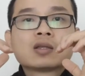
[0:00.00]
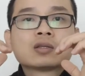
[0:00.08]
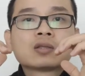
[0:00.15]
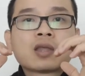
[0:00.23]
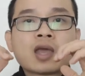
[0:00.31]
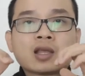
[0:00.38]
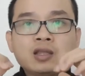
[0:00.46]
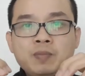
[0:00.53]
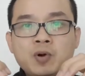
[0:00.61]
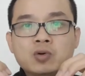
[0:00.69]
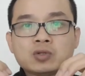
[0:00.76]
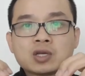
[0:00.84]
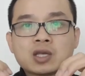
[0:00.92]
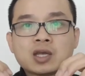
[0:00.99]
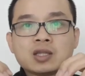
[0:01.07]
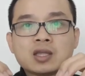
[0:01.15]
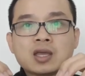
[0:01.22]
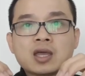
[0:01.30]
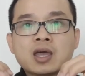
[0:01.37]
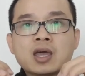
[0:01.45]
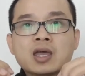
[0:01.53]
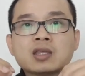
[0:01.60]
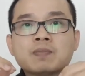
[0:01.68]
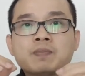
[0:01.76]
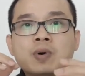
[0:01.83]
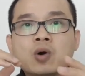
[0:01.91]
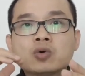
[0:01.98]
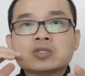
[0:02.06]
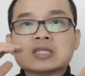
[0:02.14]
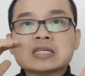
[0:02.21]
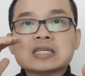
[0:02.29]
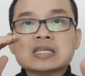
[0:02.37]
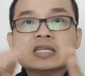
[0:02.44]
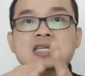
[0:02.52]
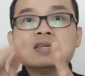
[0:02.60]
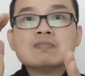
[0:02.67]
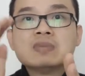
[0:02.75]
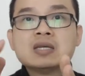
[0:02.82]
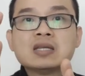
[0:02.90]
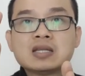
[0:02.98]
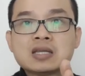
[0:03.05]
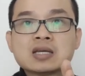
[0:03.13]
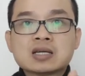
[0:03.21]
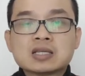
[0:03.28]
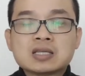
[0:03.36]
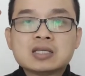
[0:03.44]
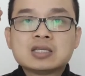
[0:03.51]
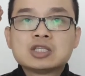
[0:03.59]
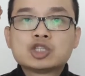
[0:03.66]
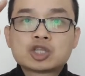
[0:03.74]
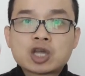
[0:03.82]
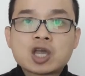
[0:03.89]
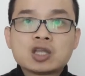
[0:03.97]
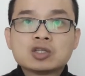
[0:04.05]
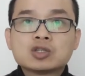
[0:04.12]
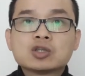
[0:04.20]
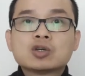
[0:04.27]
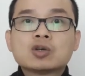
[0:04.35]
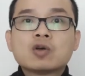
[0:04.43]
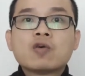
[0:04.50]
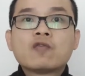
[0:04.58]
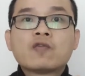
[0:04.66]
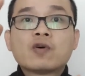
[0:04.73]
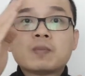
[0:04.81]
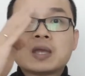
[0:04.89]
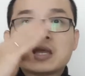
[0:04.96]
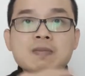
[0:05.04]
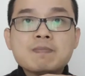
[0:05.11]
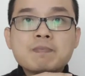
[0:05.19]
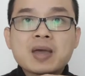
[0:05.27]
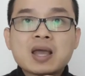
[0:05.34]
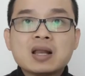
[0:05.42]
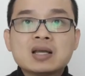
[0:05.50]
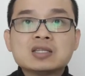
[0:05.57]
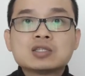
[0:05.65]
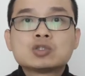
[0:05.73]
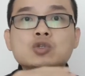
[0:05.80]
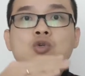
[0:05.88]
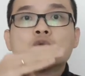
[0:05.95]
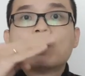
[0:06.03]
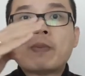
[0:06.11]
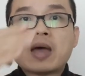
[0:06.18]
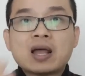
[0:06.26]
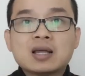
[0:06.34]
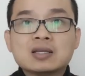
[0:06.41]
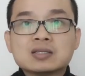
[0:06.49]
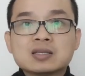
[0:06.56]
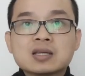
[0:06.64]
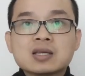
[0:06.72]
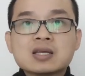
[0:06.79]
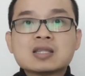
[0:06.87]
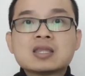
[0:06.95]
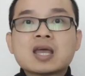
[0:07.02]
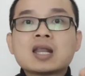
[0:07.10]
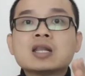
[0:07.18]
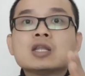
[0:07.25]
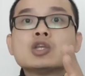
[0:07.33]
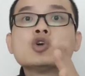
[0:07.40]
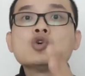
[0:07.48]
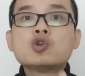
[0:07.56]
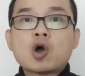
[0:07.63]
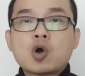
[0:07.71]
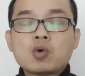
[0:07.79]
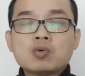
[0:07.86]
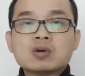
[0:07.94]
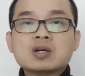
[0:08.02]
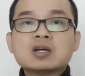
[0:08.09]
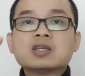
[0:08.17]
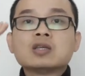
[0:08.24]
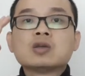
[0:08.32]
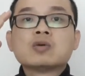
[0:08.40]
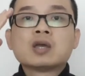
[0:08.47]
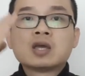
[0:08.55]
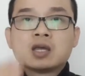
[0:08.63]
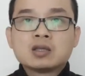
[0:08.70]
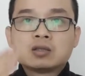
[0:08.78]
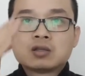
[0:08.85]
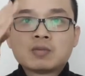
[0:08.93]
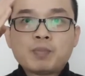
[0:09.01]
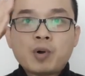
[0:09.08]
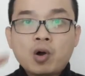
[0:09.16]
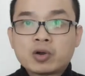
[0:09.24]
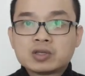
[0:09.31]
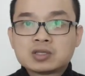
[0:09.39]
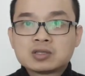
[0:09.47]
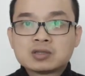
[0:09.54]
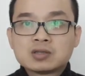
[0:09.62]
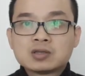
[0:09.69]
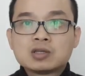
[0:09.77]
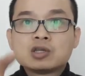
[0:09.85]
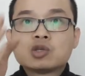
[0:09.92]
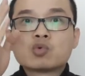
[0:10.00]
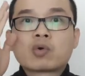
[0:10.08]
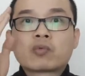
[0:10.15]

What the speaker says: take the pose again, and the pose immediately change from imbalance to balance. Then you know you hit the point. You are